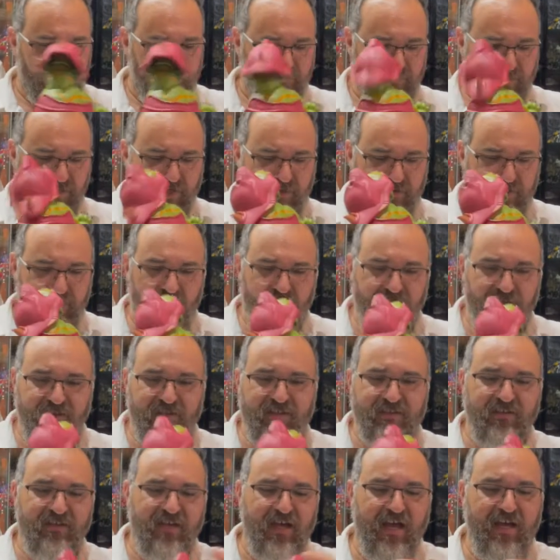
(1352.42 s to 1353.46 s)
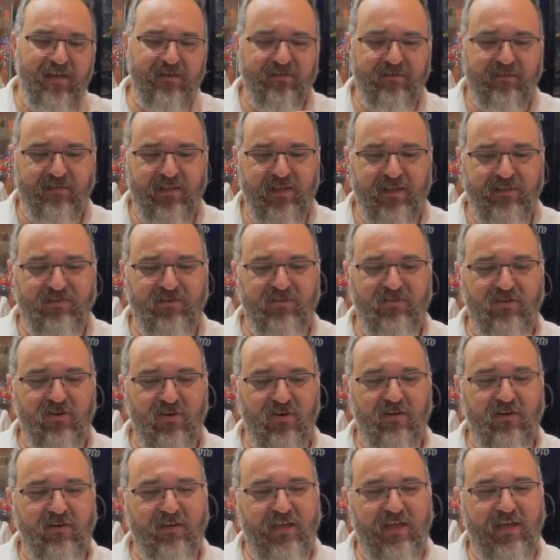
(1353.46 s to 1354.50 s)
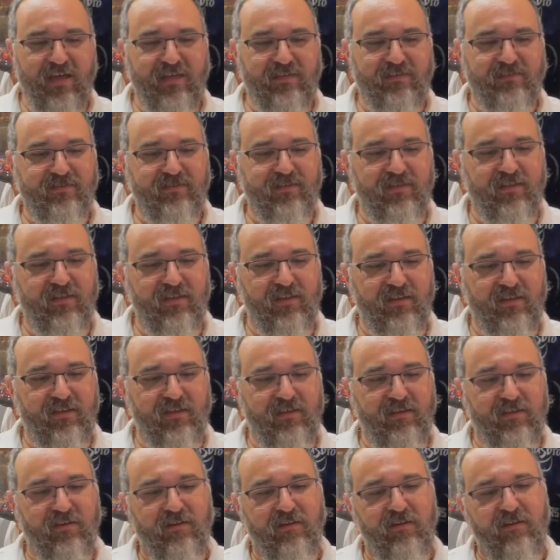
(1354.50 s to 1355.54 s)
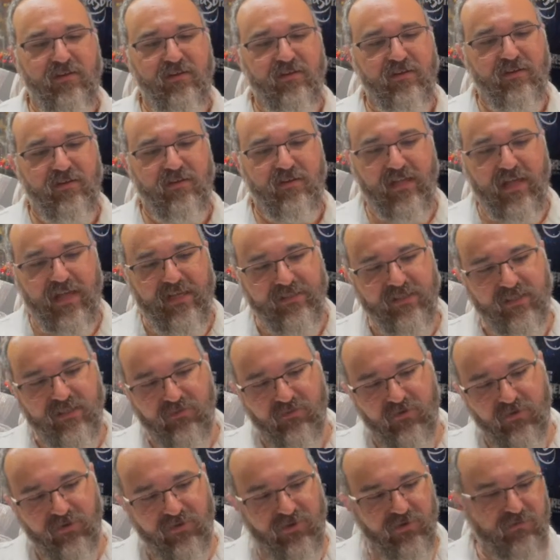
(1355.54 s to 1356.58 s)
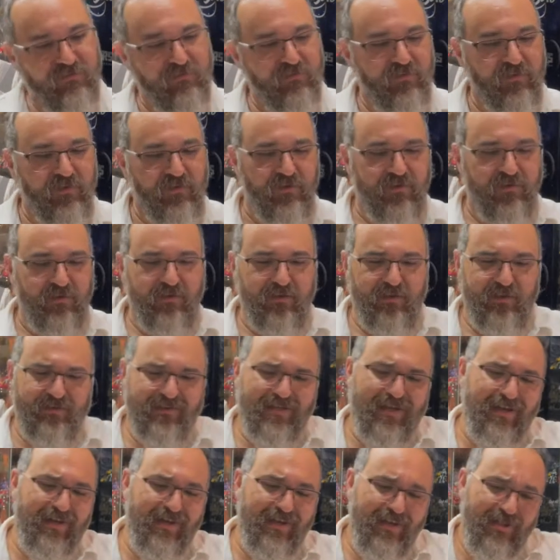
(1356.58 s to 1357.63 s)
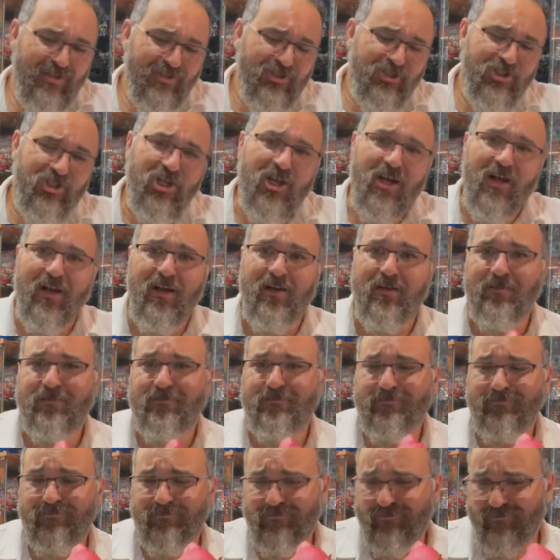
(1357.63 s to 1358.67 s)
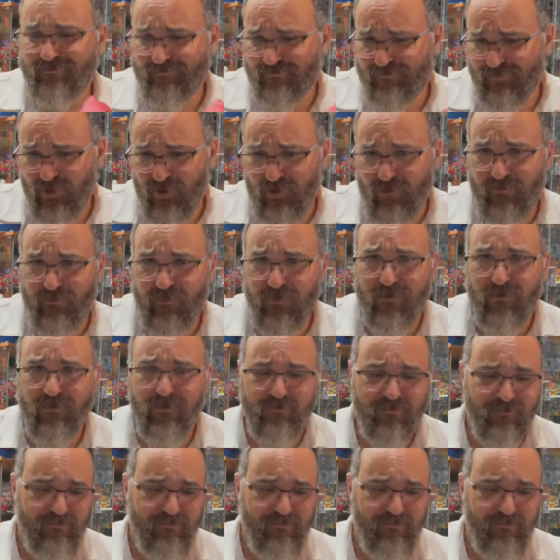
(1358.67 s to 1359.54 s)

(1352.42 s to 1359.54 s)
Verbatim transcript: I love that he's not as dark as the Classics version. He's got a hinged jaw. Beautiful.